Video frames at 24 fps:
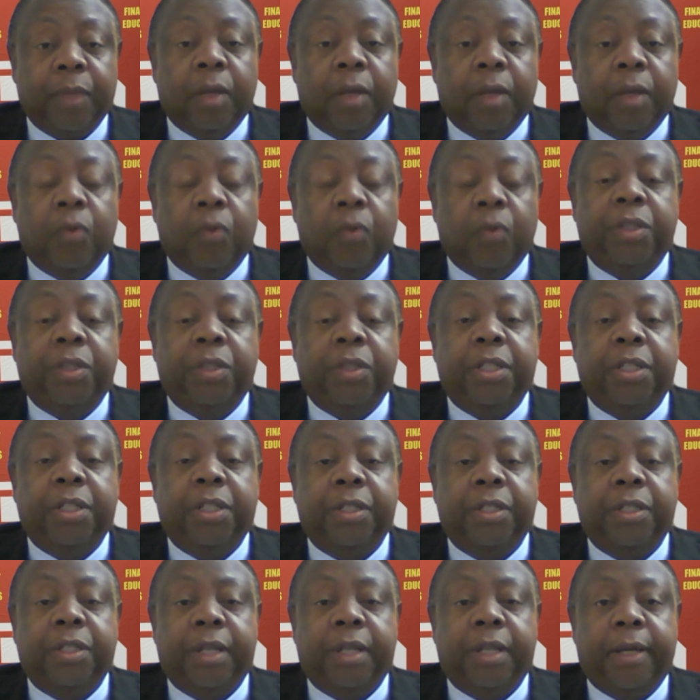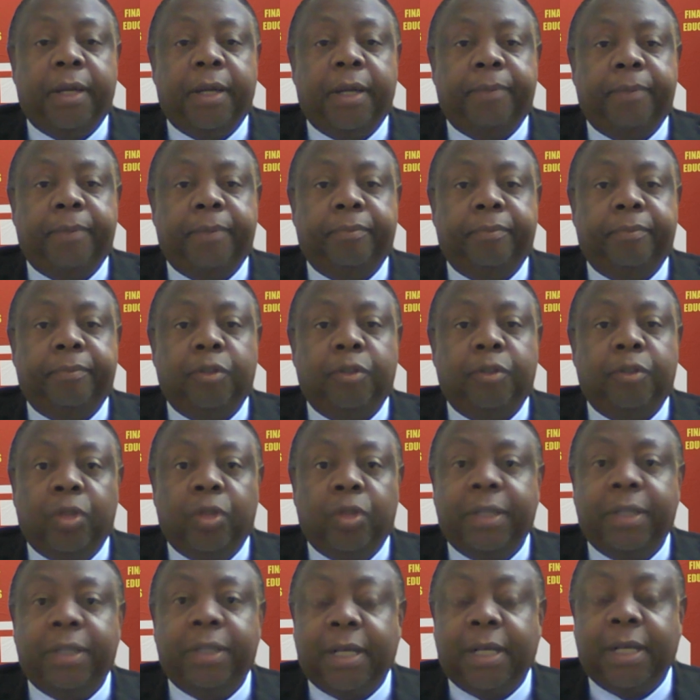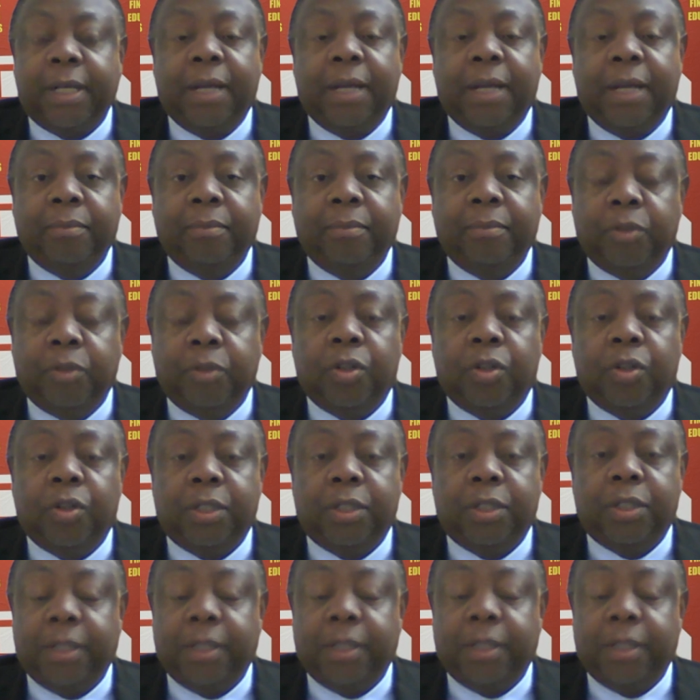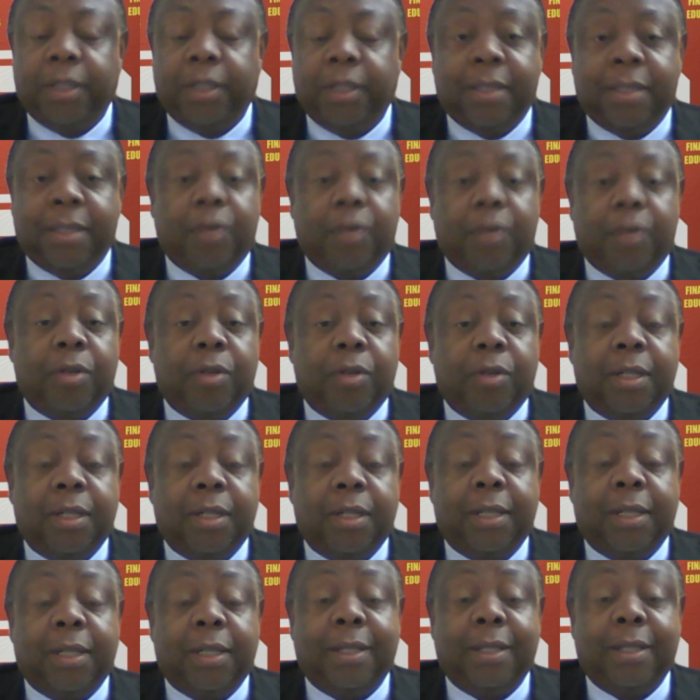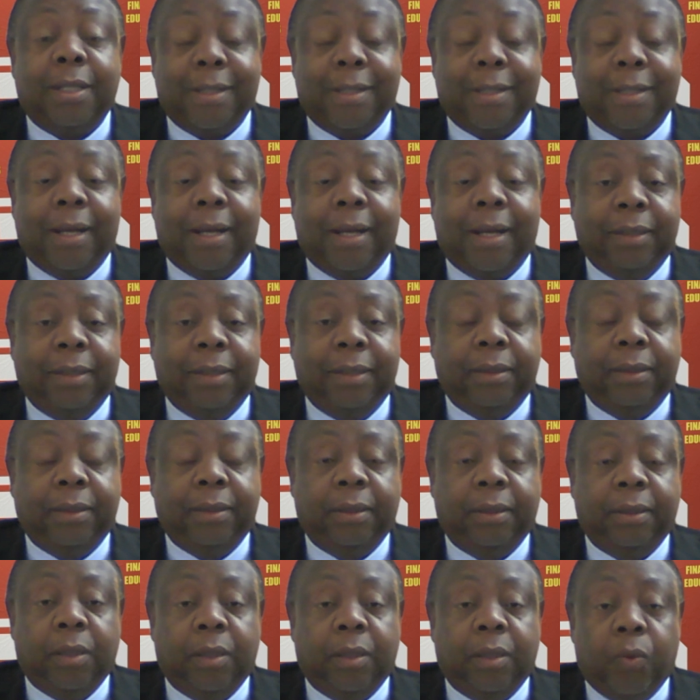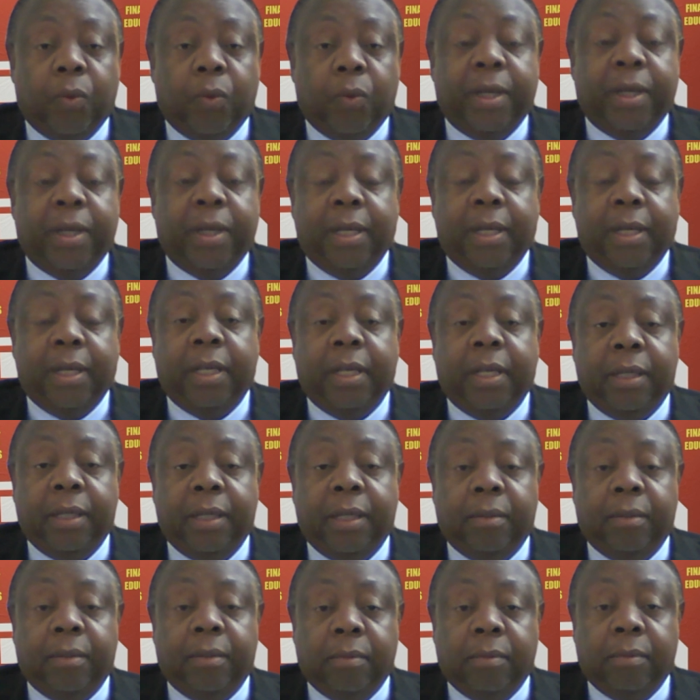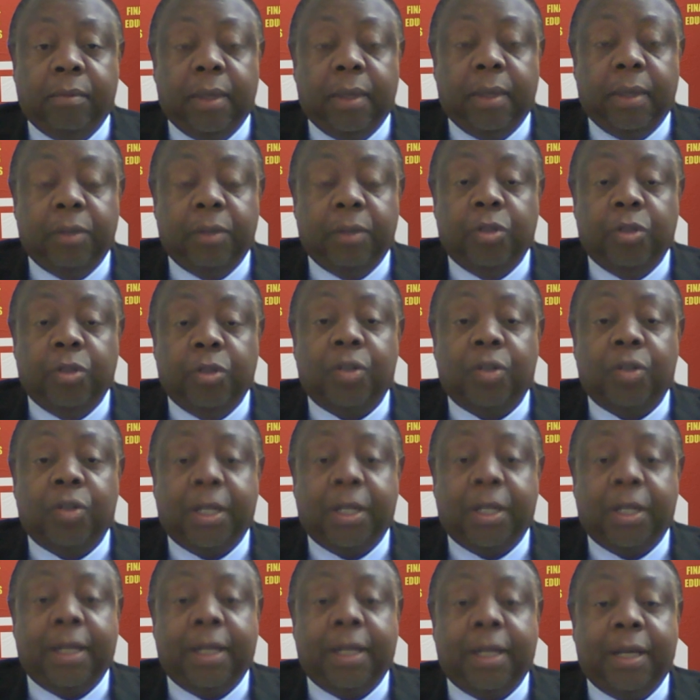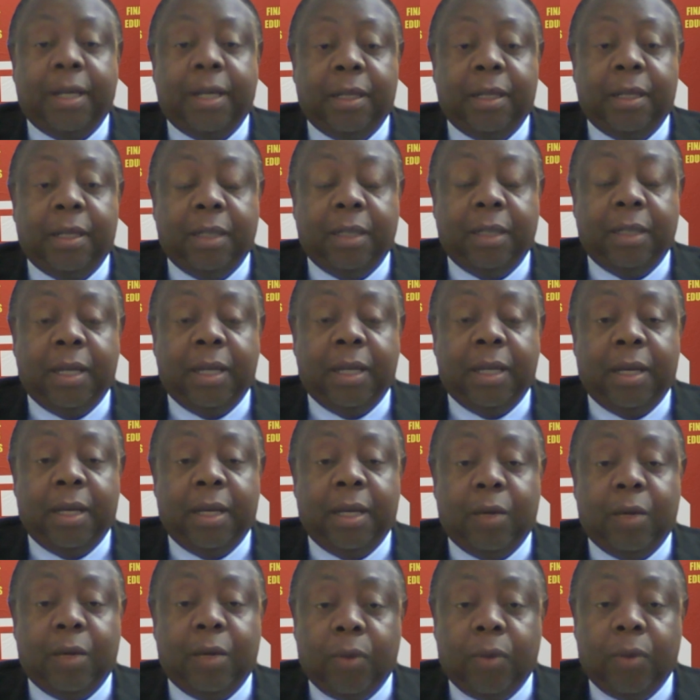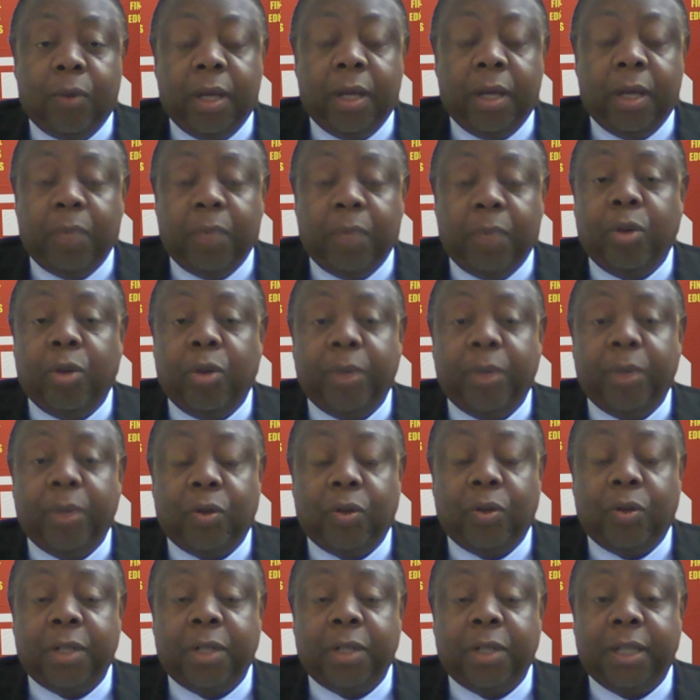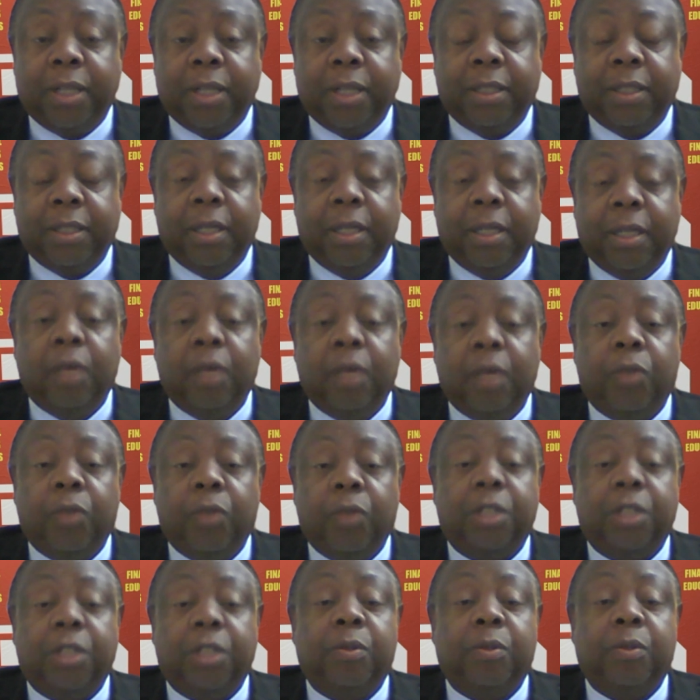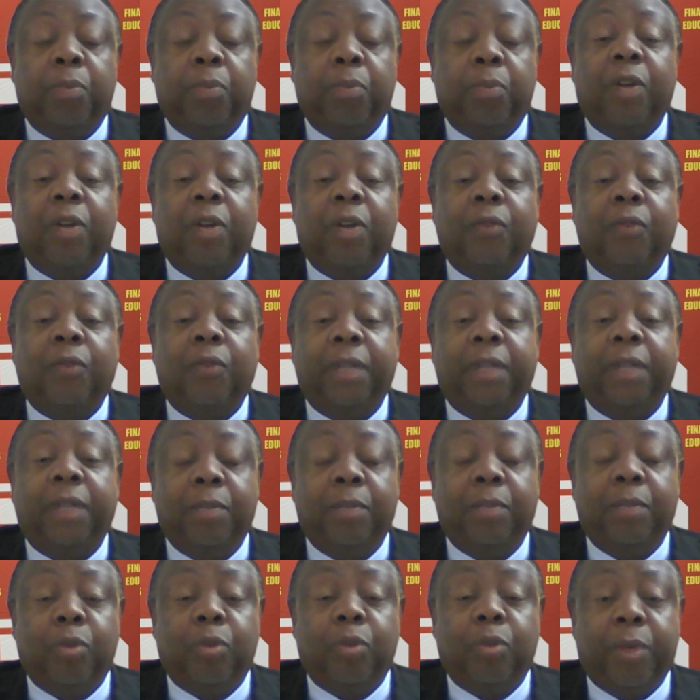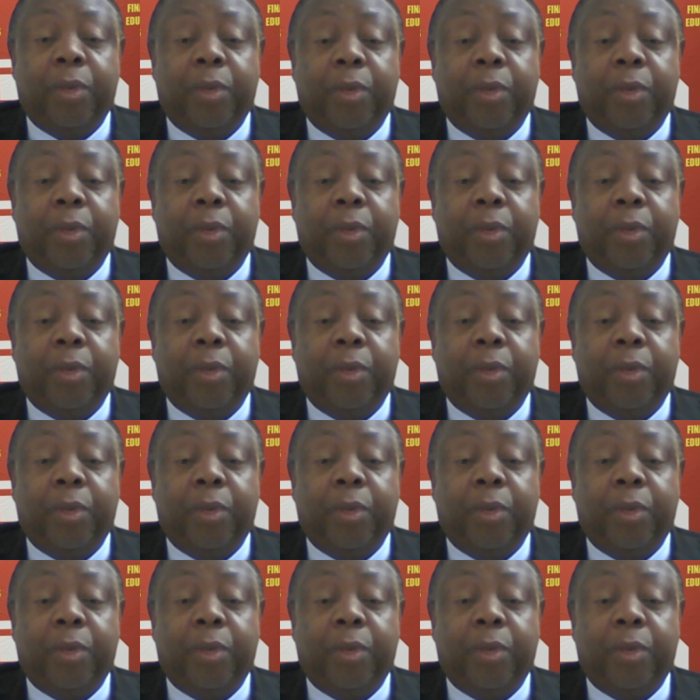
which is not a crime because that's the contract that they sign when they, sign their employment contract, which is part of the employment